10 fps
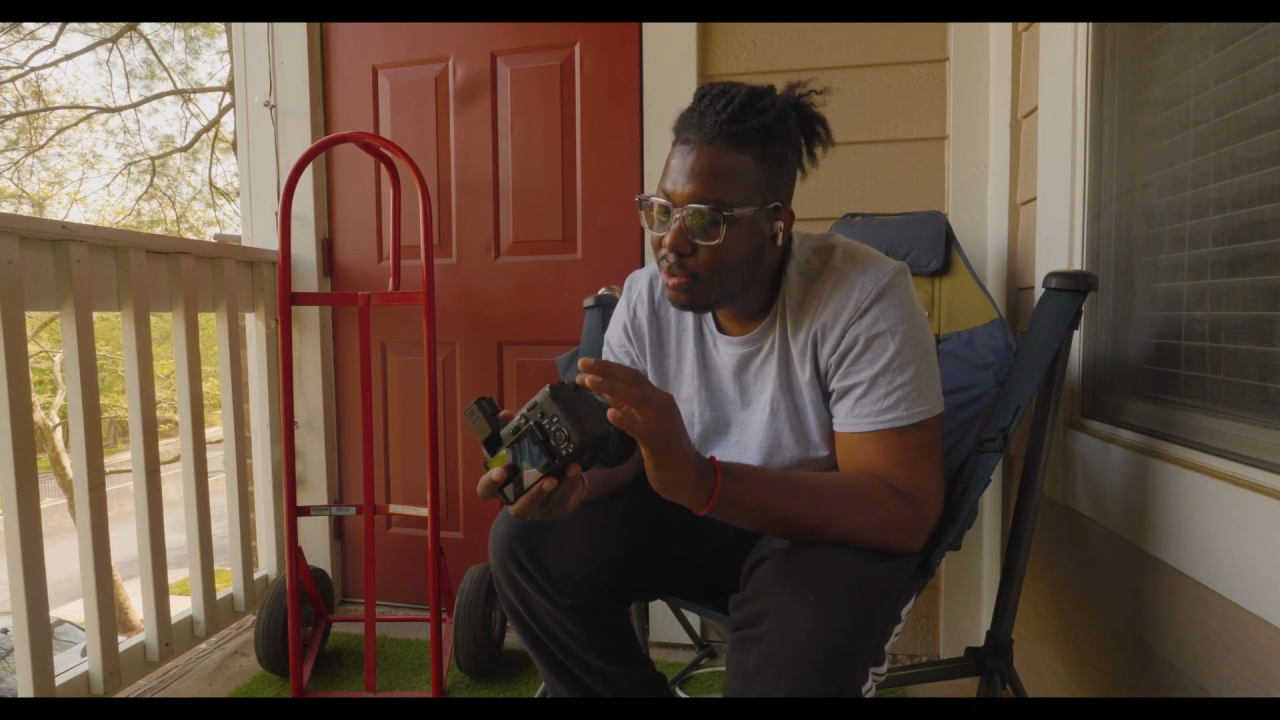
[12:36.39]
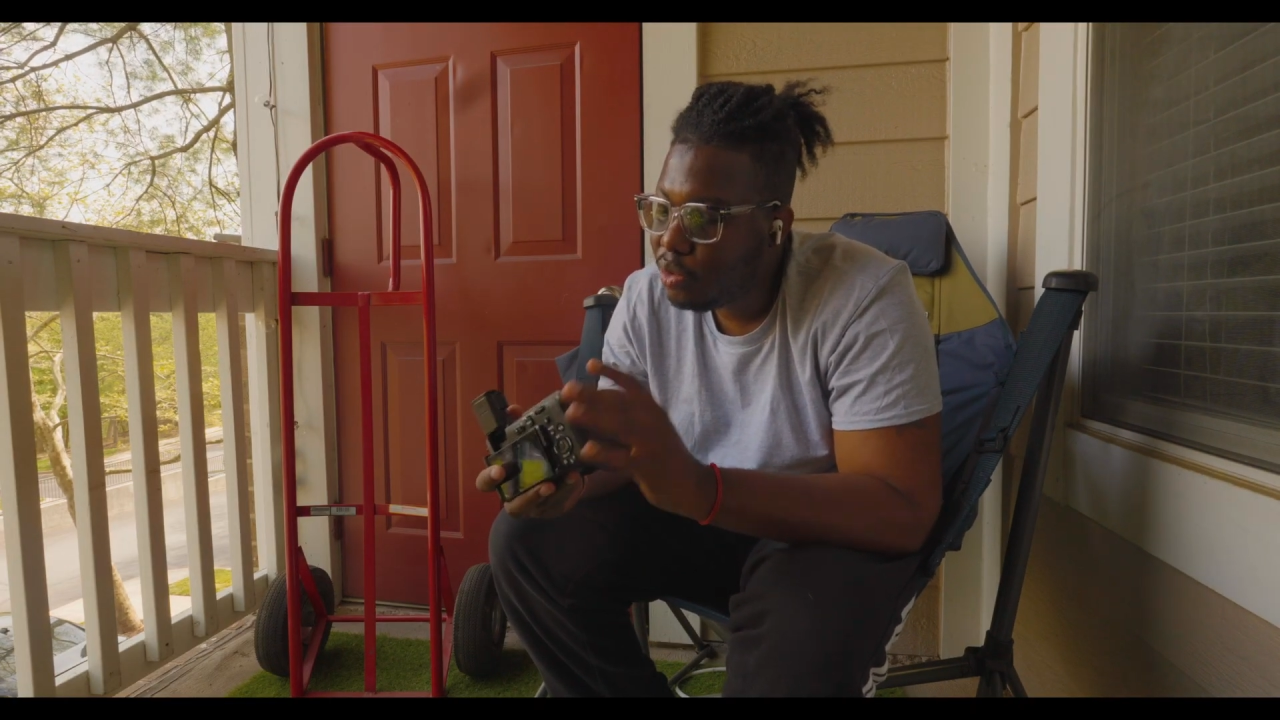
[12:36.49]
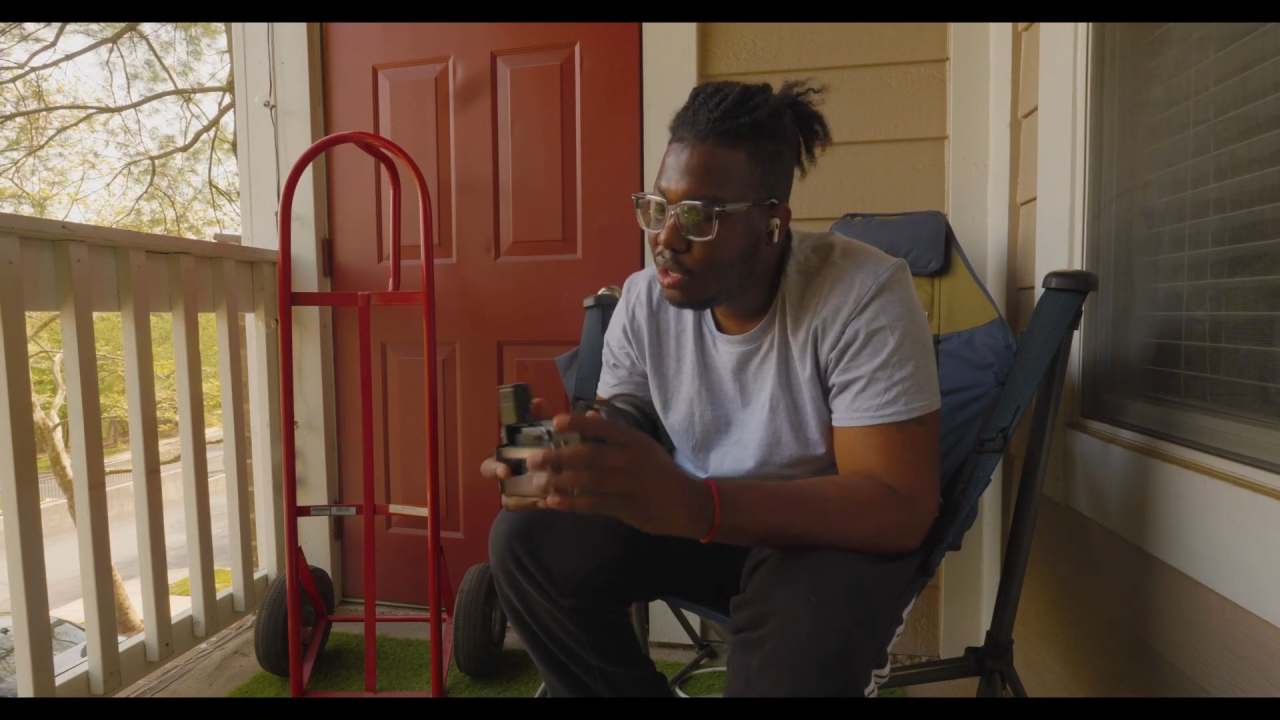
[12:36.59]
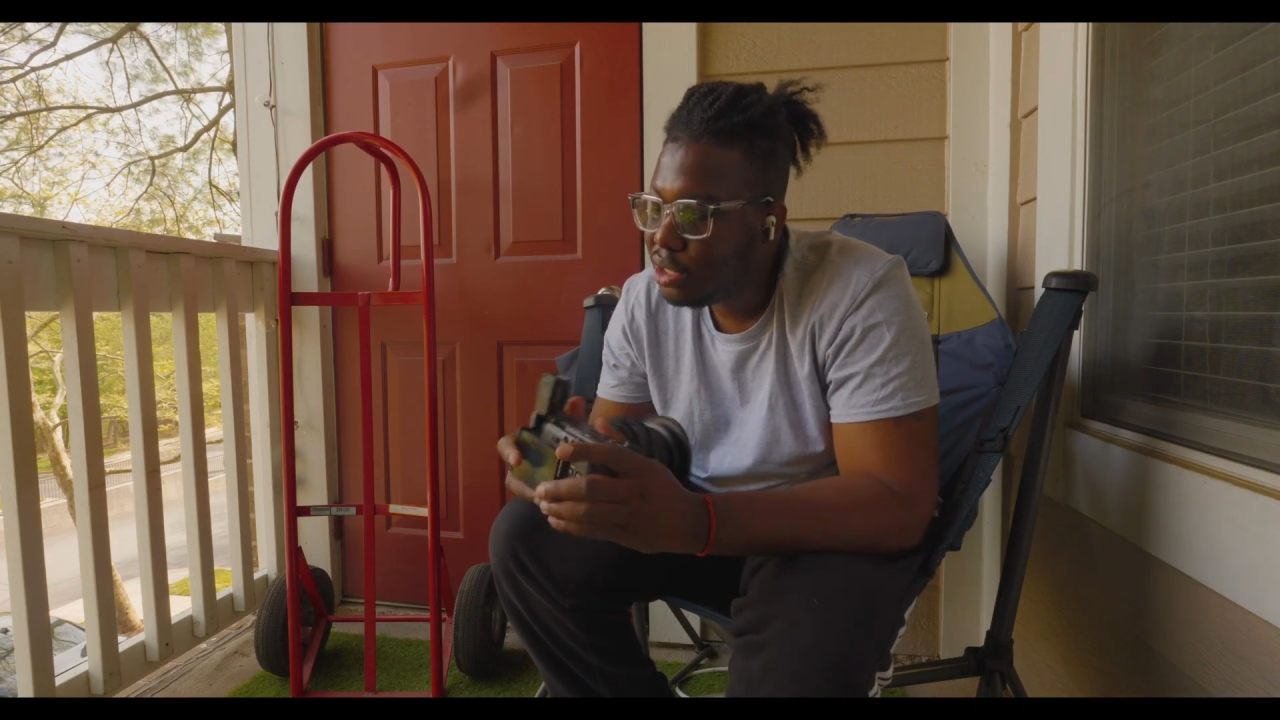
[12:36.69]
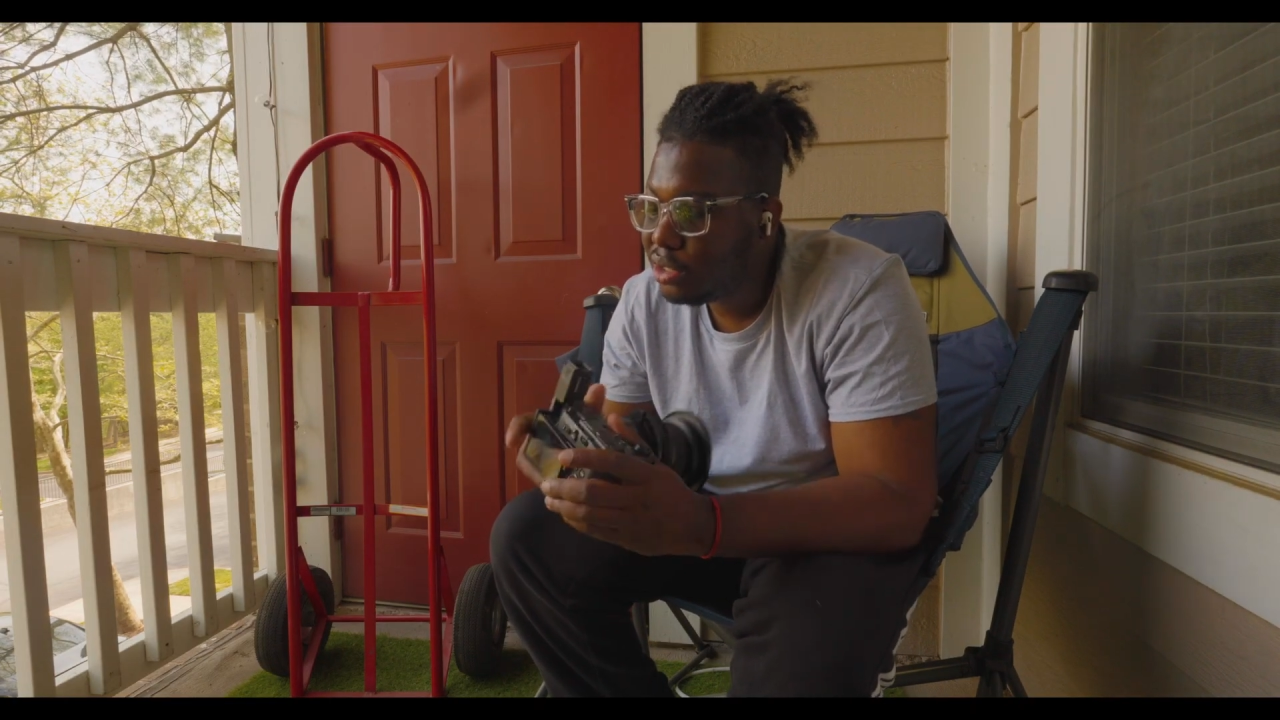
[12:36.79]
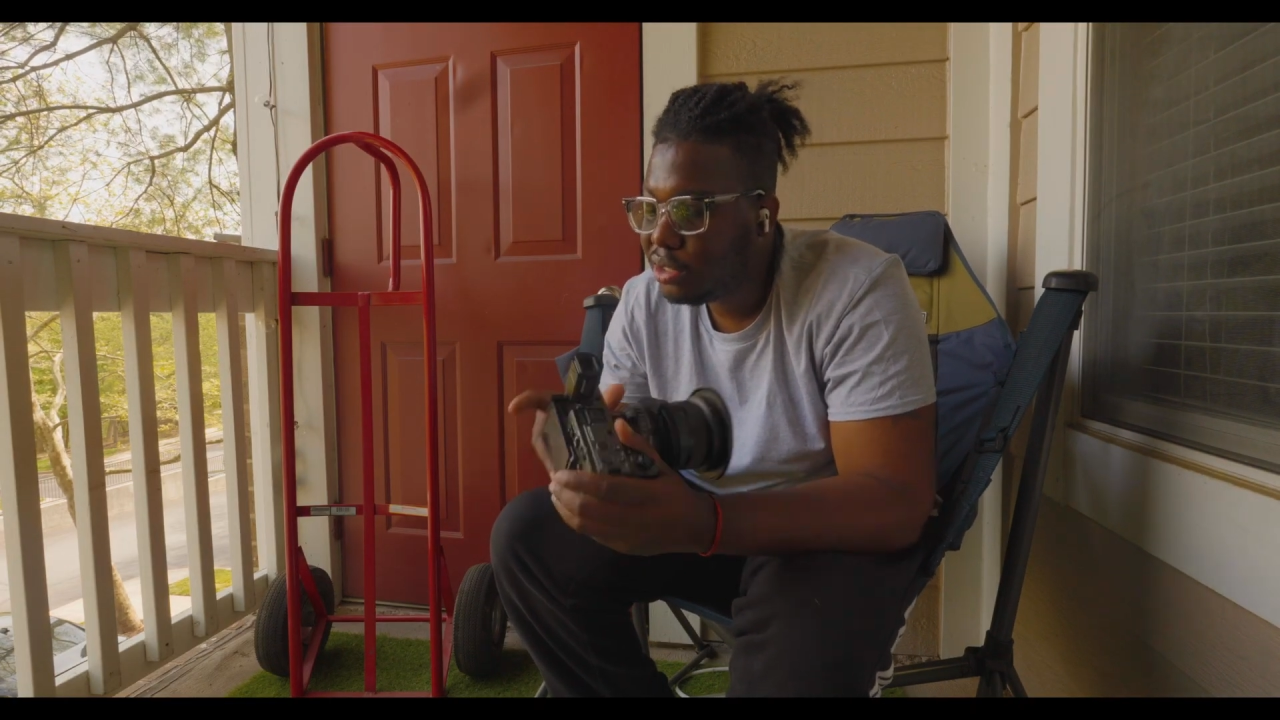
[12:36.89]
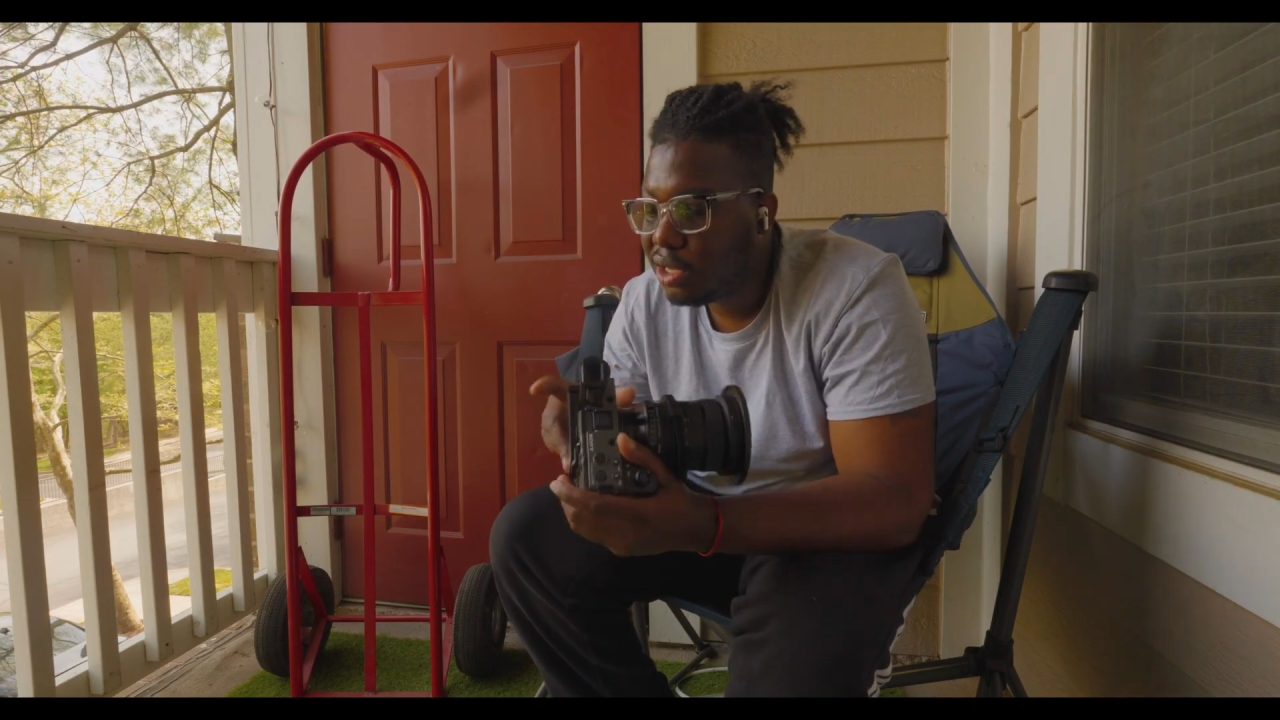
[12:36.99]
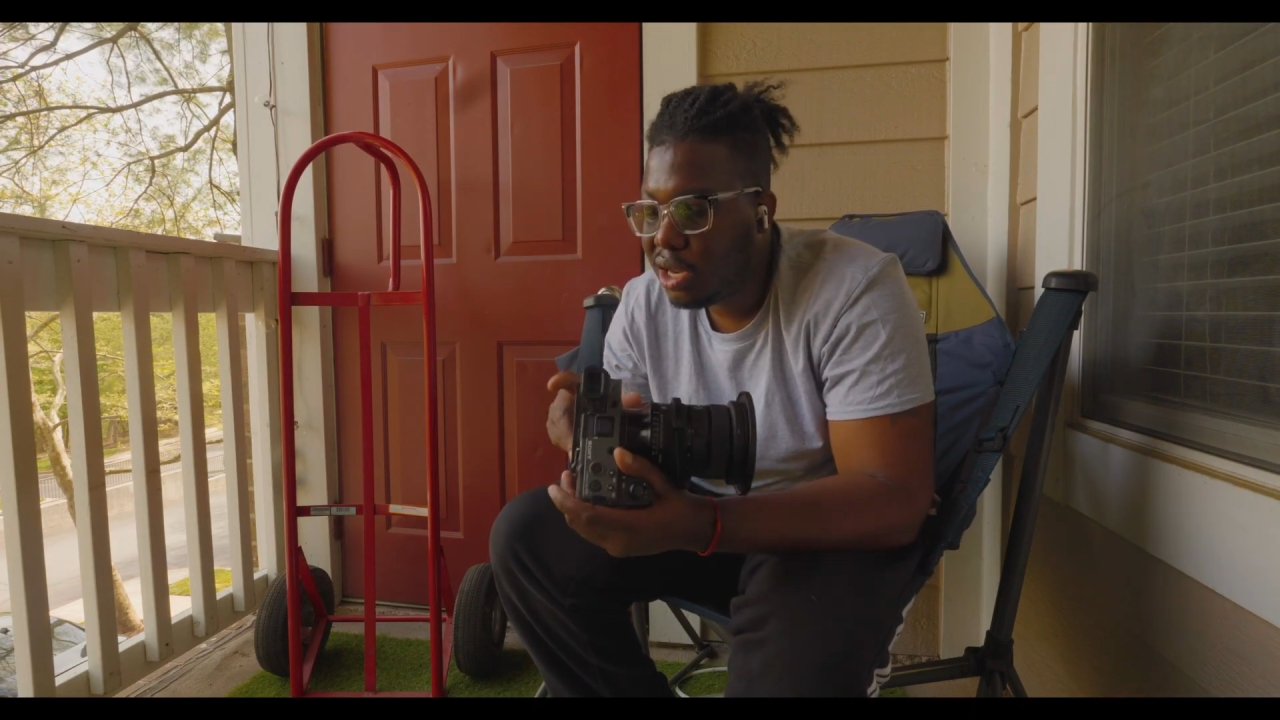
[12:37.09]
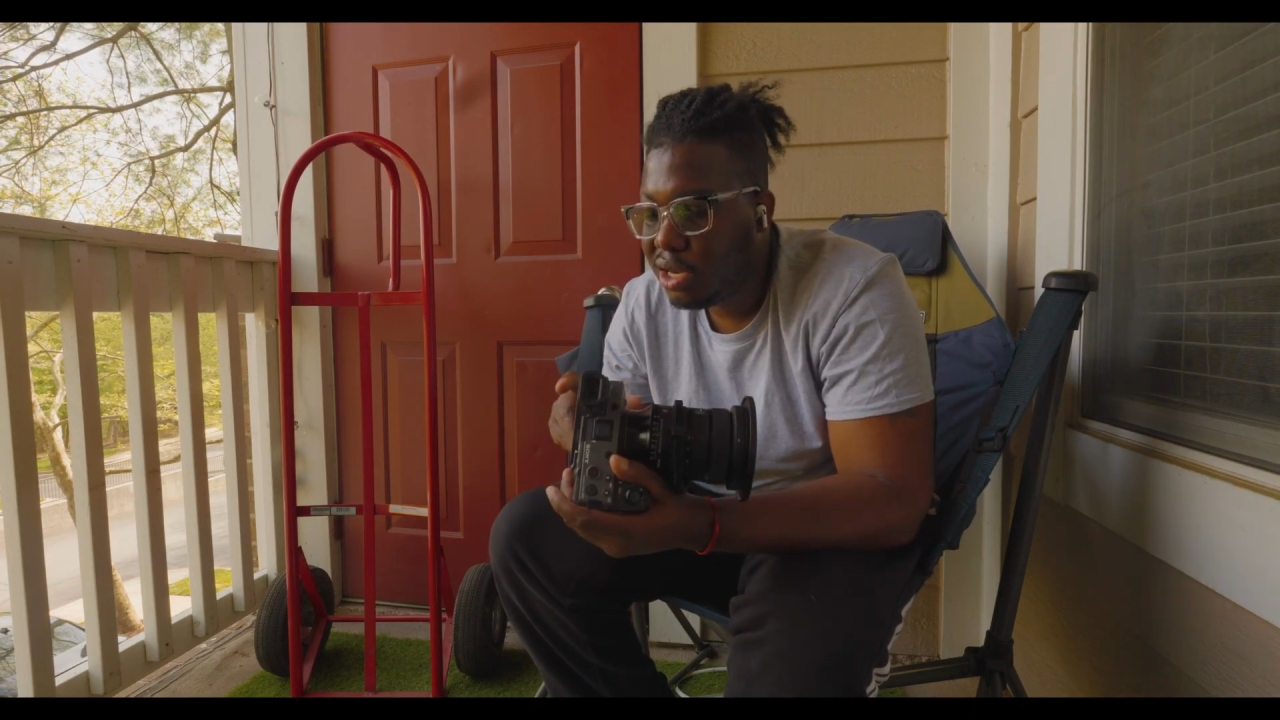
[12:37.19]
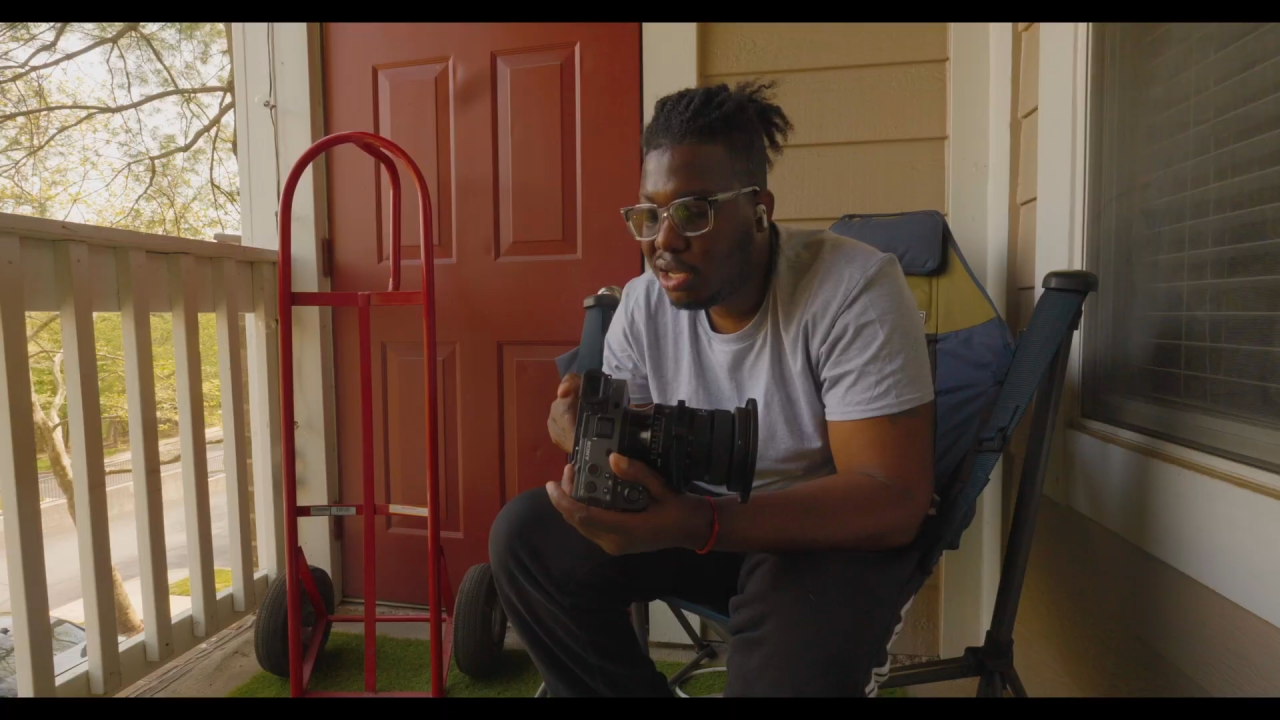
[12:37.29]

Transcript: one on the side